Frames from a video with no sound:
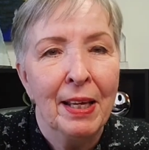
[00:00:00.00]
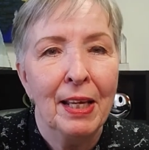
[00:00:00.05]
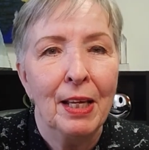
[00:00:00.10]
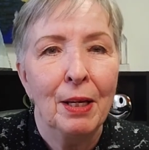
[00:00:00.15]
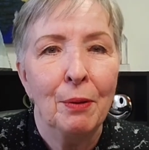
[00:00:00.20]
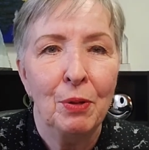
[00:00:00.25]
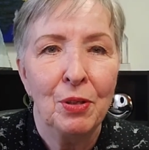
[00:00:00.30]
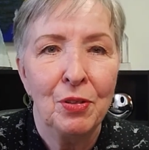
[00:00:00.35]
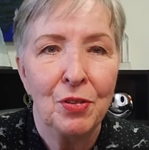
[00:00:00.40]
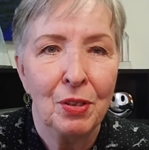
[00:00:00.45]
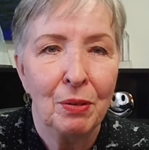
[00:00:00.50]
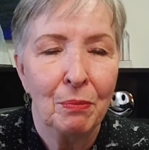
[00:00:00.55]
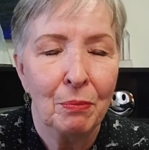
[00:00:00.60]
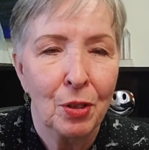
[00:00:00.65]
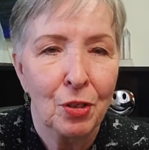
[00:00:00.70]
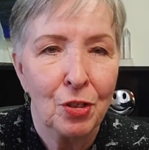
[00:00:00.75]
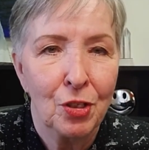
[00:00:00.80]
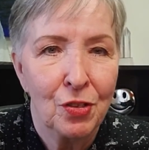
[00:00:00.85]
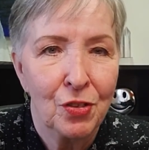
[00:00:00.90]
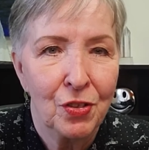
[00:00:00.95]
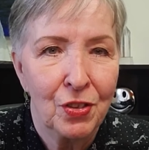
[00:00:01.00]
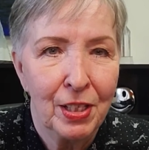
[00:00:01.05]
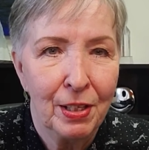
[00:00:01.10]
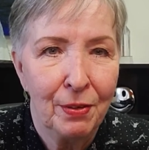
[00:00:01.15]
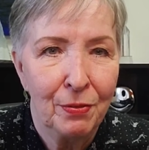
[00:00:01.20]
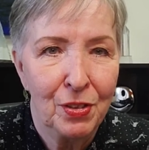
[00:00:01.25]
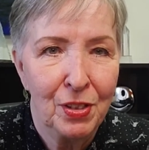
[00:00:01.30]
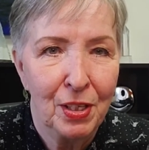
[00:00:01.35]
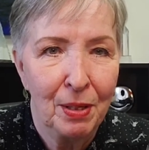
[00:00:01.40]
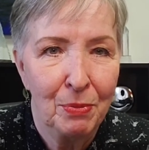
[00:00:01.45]
it was an emergency
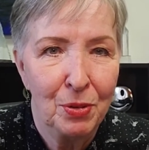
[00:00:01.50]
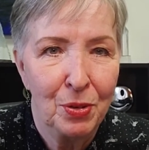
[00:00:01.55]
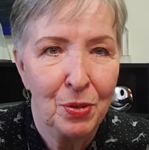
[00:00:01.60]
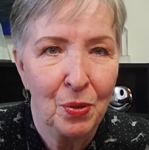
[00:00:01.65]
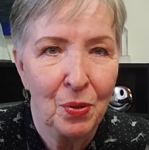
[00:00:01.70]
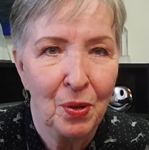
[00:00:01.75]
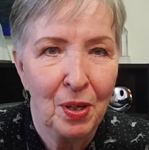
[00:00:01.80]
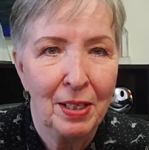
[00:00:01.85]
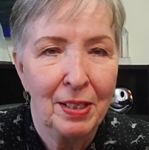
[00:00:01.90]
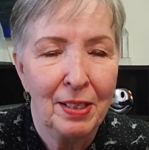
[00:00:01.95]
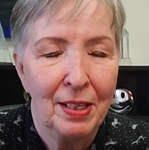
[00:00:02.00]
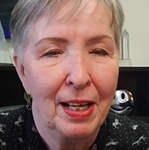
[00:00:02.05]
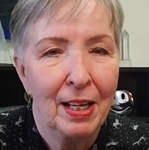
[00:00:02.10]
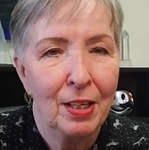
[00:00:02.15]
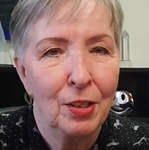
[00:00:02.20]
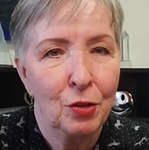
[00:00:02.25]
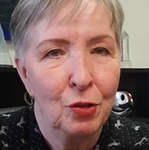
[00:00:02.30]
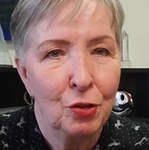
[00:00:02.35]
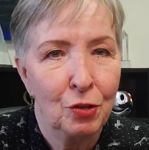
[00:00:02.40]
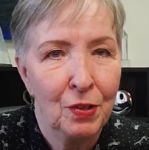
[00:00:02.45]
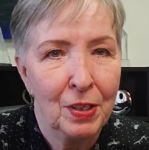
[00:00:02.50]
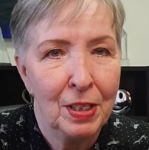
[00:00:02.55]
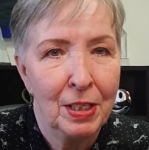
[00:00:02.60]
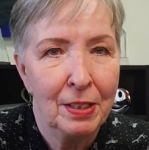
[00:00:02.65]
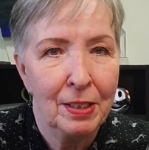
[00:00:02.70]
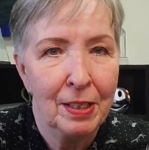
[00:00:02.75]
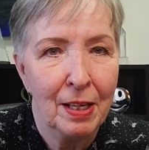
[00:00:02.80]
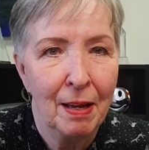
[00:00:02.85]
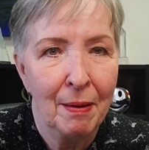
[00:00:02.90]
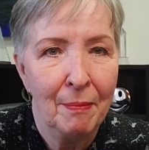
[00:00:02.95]
of some sort, and you
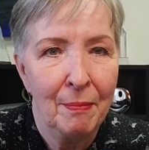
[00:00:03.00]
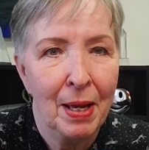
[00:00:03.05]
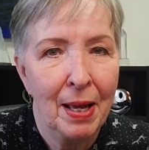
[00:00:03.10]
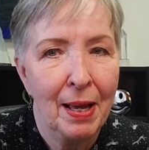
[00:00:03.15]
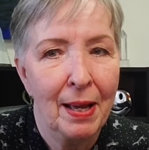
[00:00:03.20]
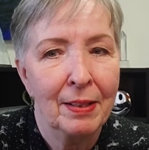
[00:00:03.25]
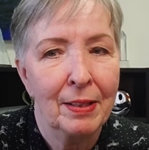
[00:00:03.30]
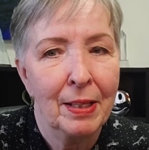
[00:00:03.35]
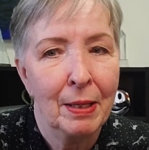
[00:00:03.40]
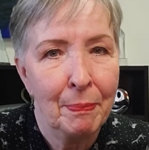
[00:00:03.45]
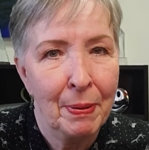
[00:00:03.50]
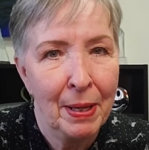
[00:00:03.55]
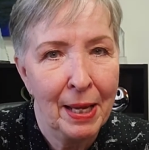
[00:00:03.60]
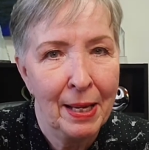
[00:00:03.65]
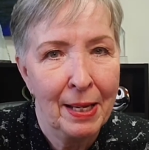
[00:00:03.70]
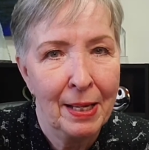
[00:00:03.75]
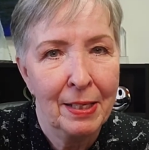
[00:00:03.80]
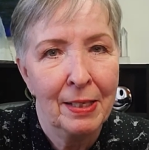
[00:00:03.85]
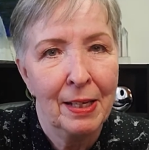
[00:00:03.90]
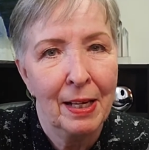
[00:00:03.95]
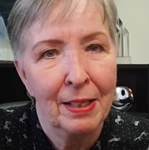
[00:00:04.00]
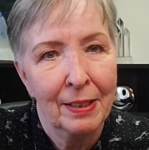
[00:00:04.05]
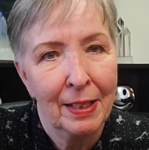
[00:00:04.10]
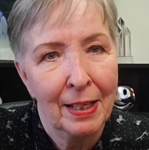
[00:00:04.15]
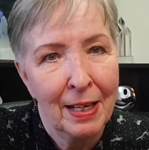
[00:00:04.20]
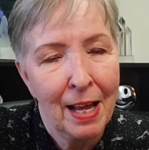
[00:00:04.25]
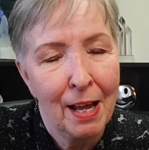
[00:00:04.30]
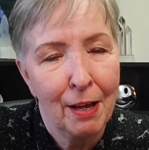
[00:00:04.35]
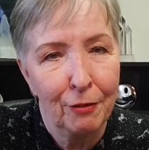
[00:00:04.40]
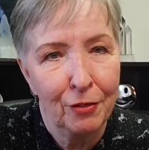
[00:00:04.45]
treated them and they paid and they
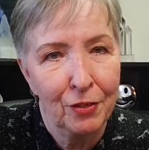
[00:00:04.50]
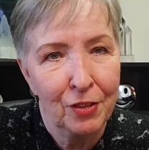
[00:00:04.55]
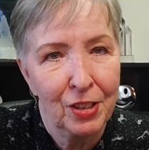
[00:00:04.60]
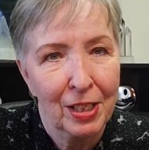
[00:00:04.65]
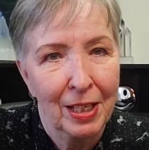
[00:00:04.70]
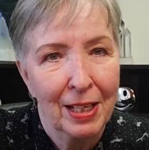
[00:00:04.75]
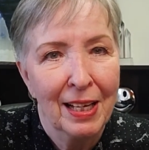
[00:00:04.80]
left.